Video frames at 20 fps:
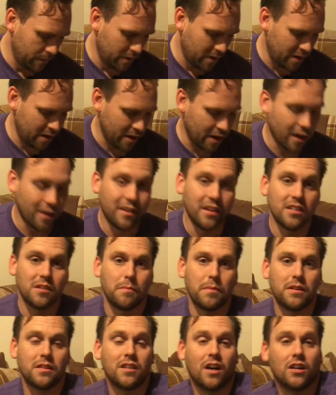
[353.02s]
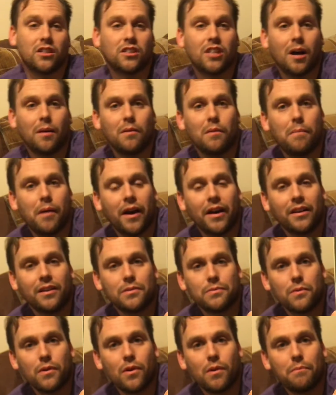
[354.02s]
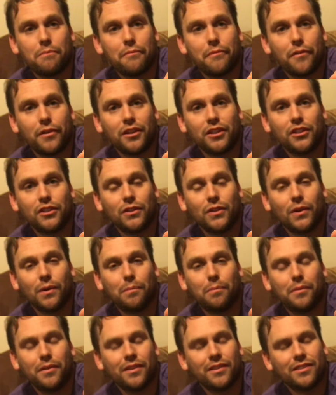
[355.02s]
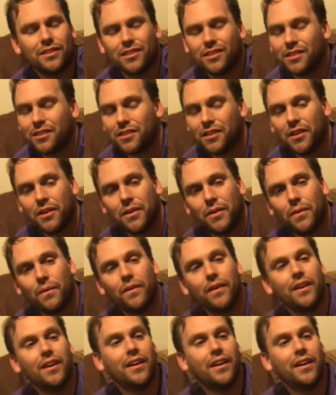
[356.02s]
There you go. These have been touched up with paint as well, I'm pretty sure. But still.